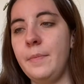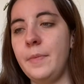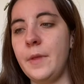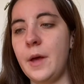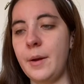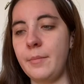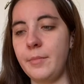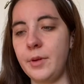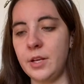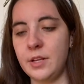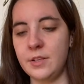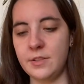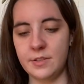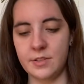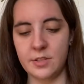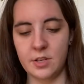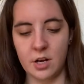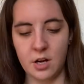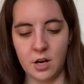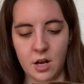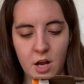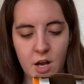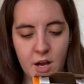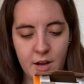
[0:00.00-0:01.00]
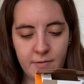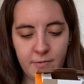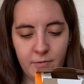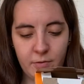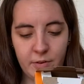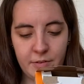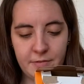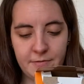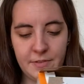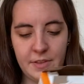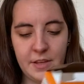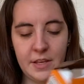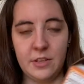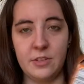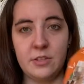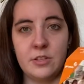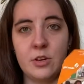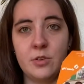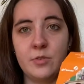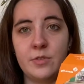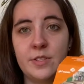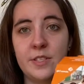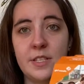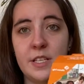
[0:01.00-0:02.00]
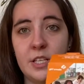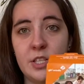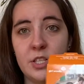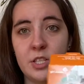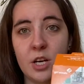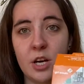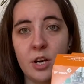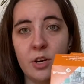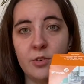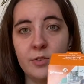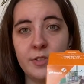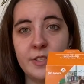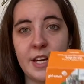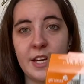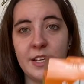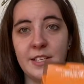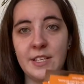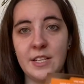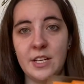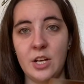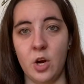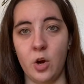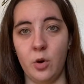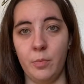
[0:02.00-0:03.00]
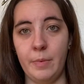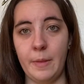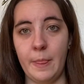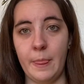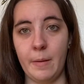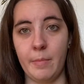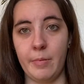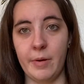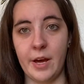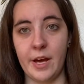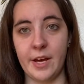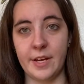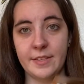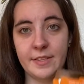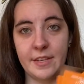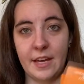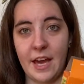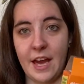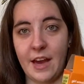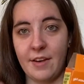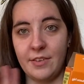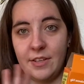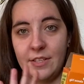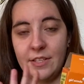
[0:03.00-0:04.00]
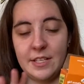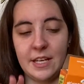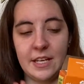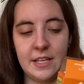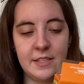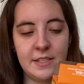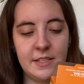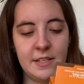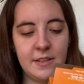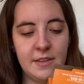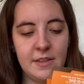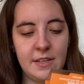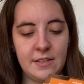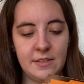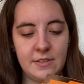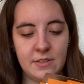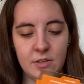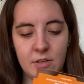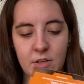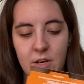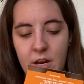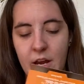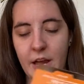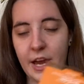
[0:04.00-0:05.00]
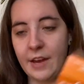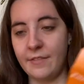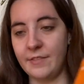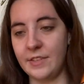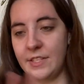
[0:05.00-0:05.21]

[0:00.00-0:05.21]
I'm gonna start off with the Do-si-dos. I did open the box. I haven't tasted these, or I haven't